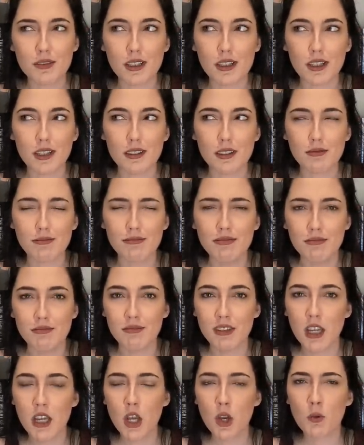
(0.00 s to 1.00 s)
Like, what
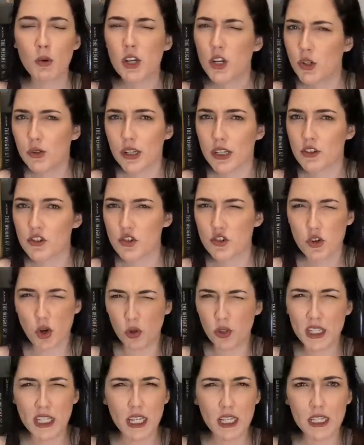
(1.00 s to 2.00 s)
are you doing? Just
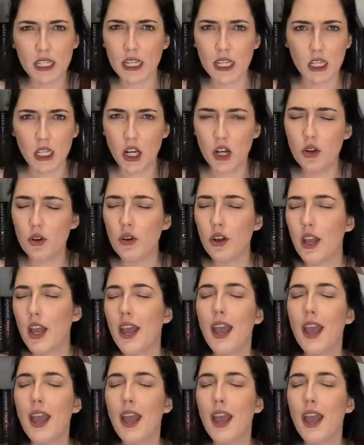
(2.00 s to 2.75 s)
trolling? Like, hello?